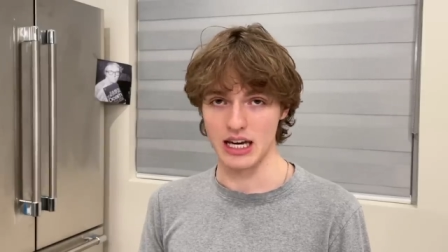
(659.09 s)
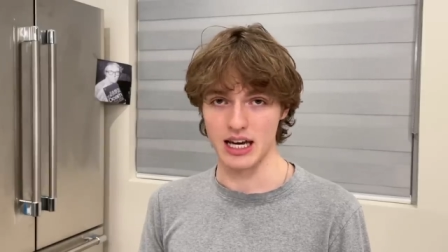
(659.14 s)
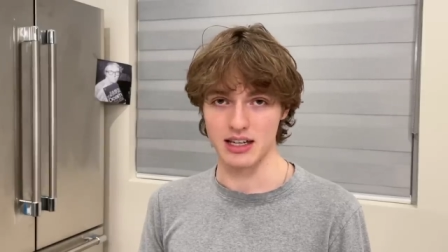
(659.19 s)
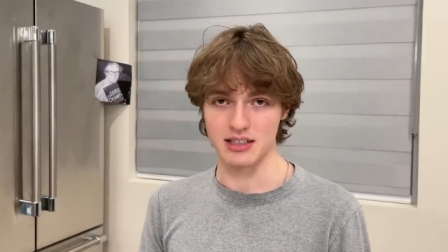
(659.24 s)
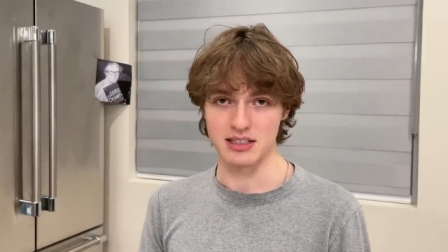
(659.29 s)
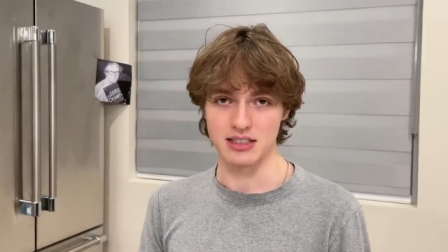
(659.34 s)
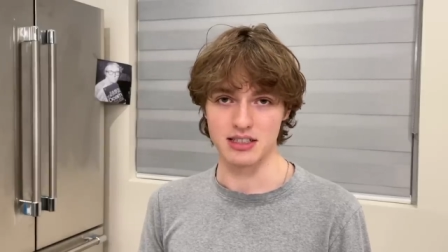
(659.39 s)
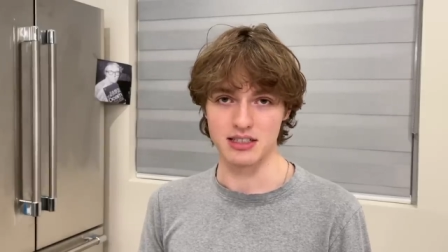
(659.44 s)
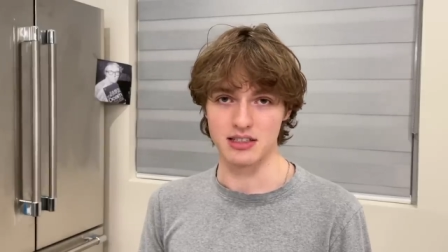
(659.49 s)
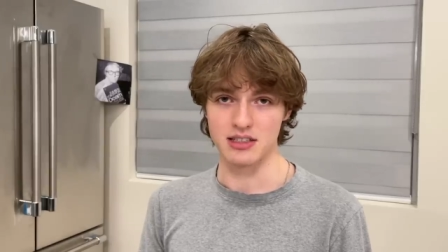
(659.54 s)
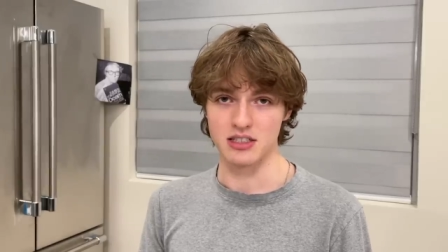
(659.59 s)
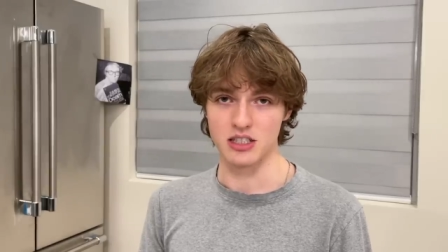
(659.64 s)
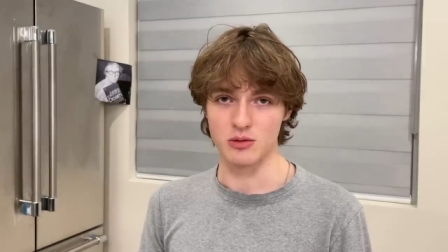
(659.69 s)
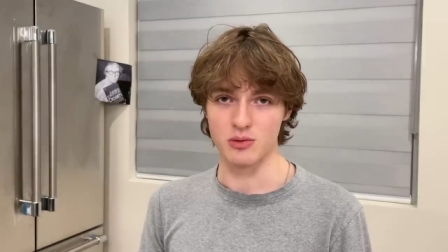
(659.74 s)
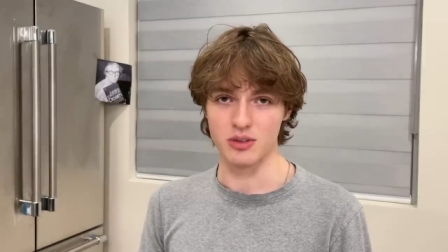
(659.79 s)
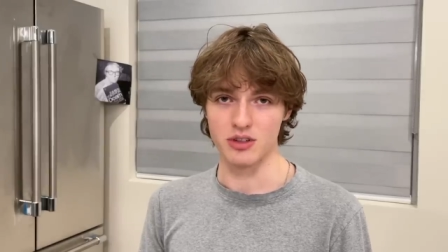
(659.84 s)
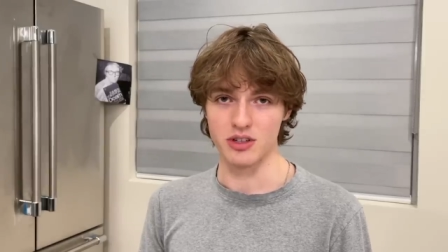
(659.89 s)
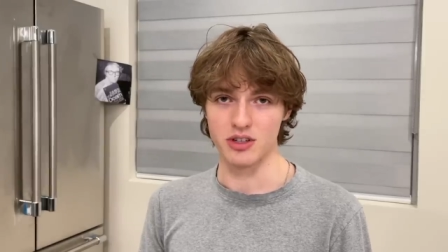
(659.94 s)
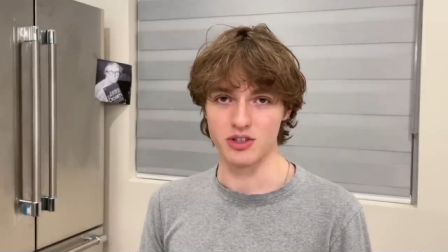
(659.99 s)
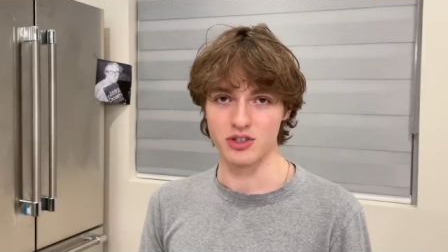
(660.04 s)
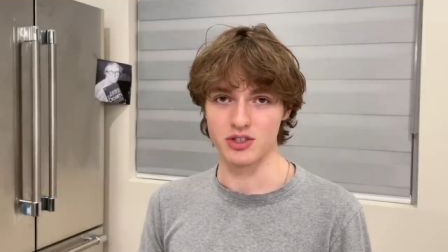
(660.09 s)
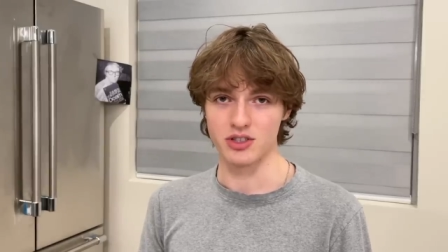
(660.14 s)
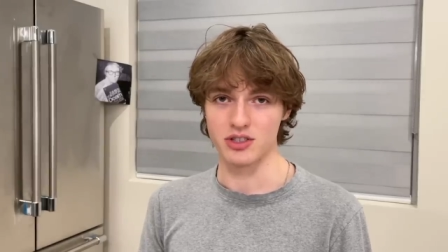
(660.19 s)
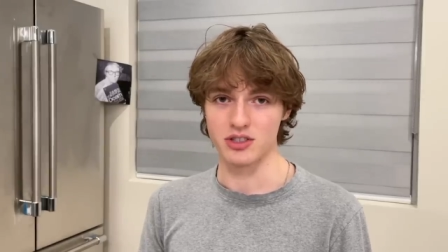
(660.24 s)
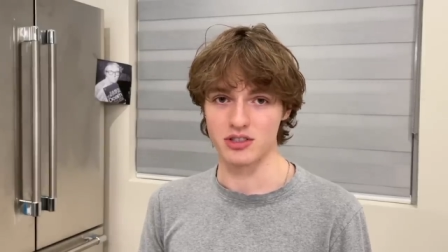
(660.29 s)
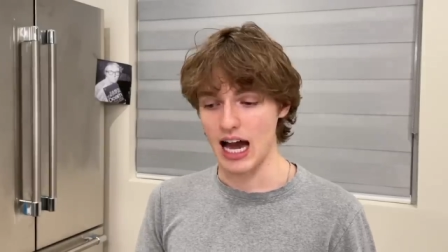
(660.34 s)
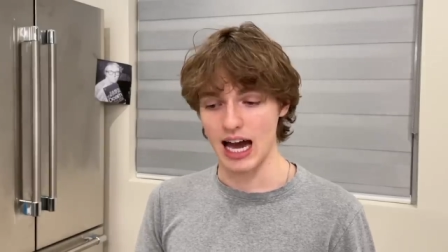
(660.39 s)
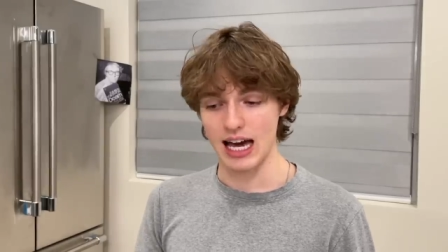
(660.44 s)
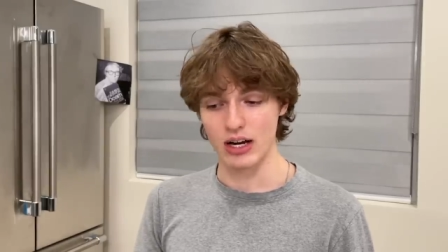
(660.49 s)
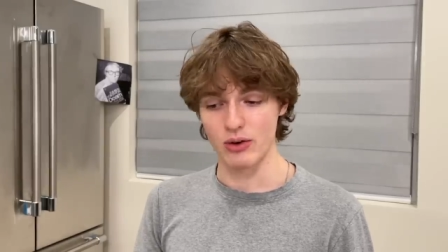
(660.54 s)
exited the
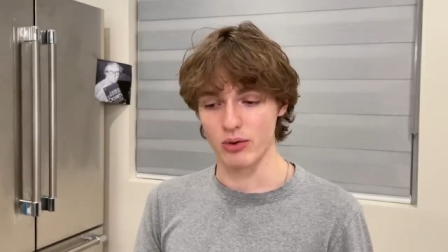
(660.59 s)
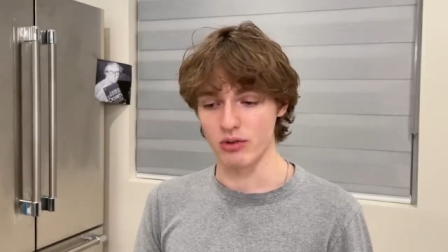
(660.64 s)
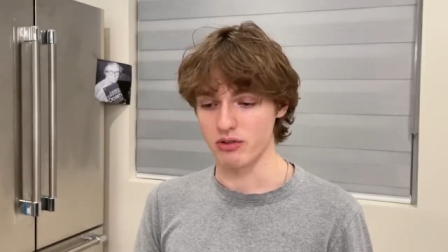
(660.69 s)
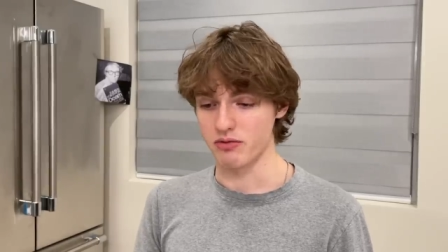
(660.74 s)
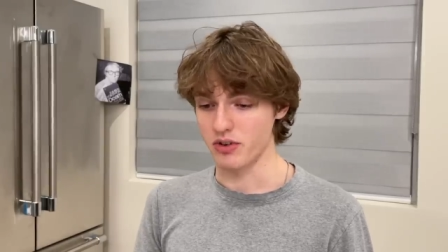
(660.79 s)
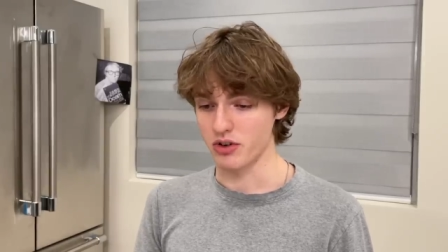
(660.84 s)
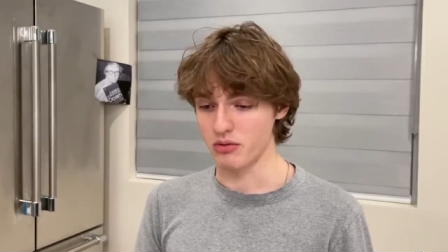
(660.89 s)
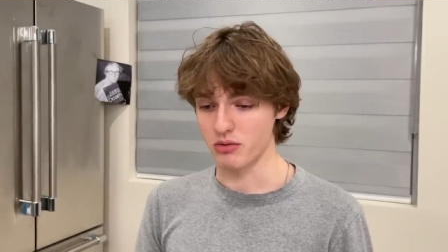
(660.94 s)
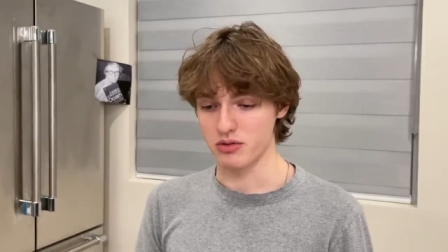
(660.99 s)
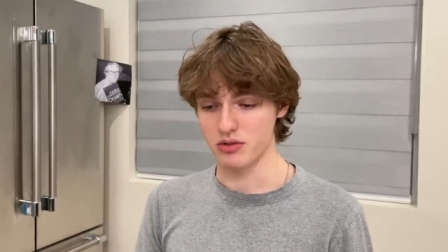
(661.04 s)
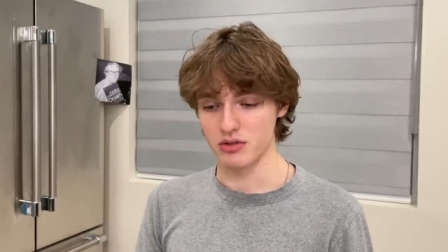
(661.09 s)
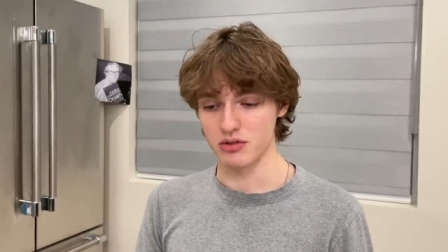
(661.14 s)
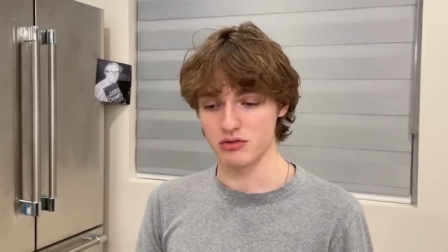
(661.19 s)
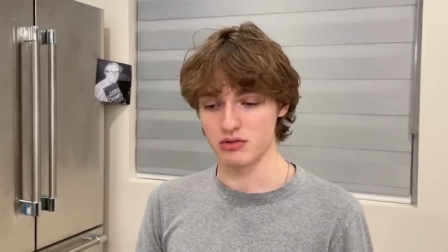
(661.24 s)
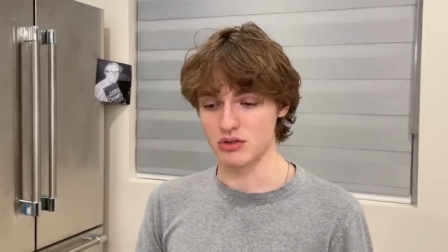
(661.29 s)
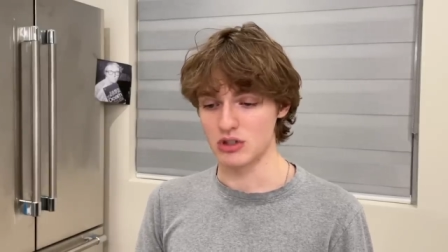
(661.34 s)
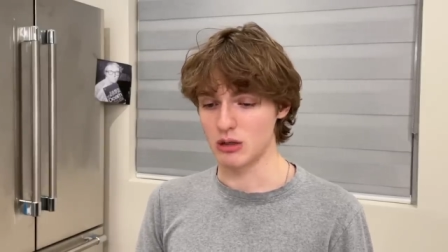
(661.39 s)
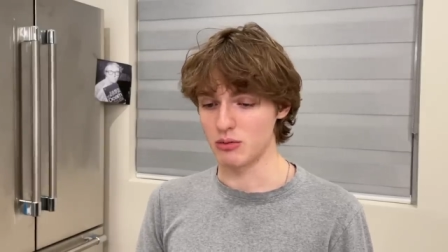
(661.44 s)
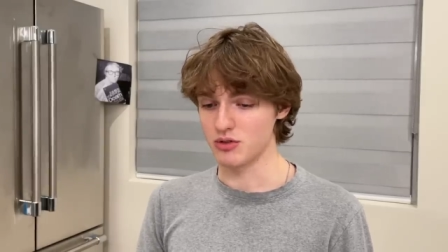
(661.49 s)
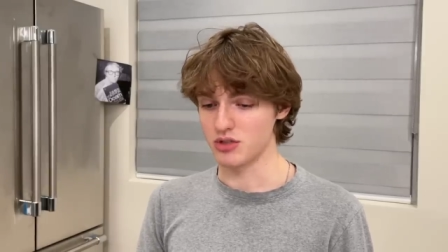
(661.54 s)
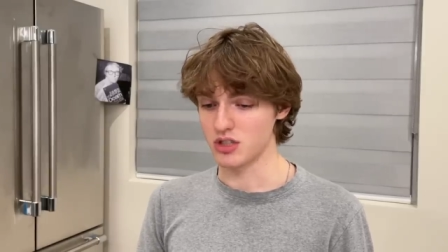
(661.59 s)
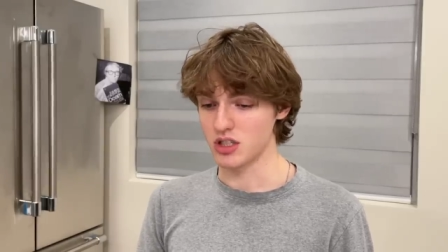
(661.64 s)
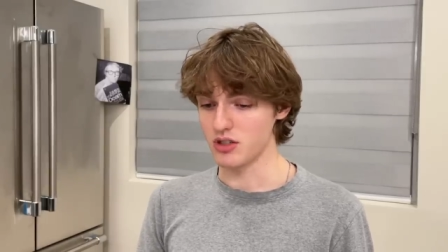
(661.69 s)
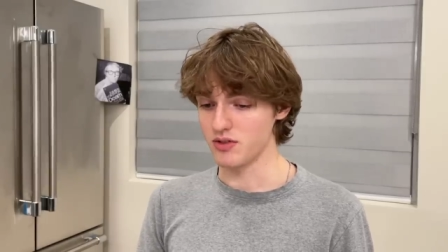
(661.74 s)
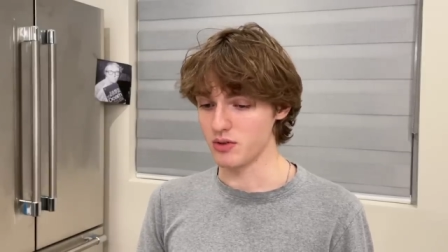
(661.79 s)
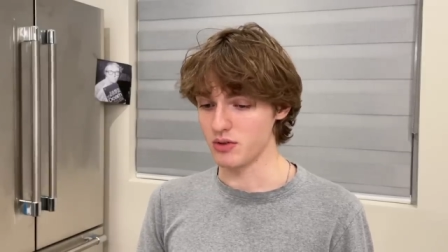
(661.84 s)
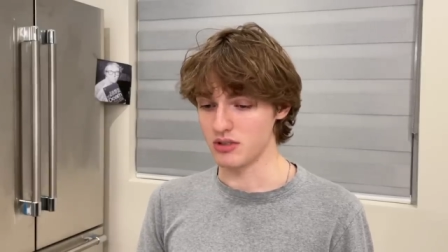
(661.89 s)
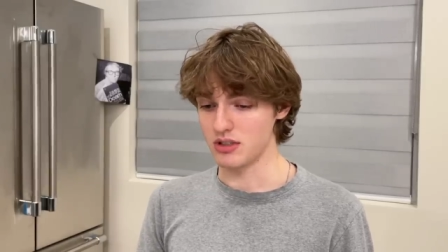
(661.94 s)
simulation. I don't want to fuck with you, so I'm gonna just give you a